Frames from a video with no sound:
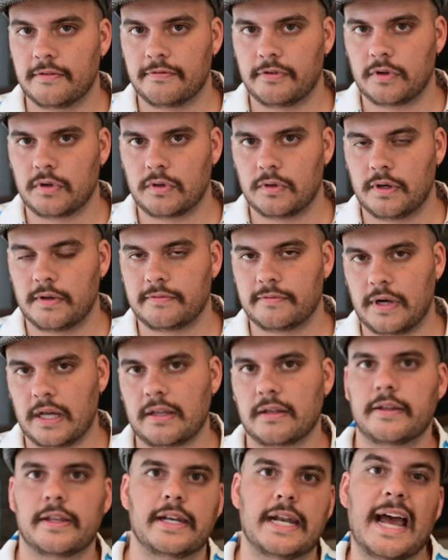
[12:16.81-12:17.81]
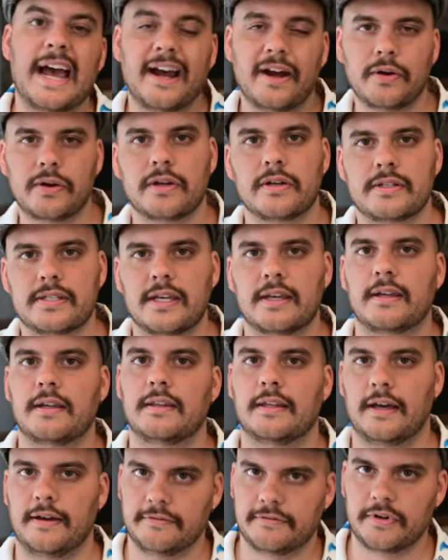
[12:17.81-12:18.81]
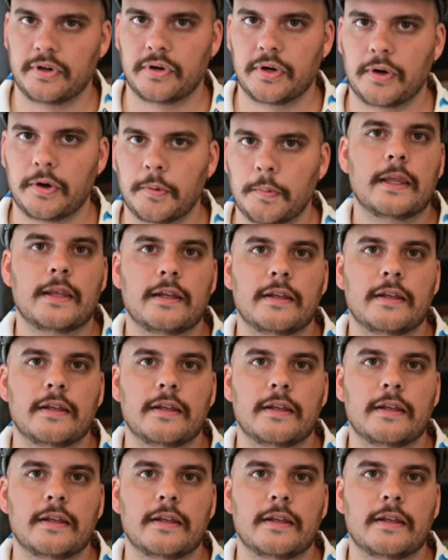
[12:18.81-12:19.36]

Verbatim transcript: a photo of rather than how you're taking that photo.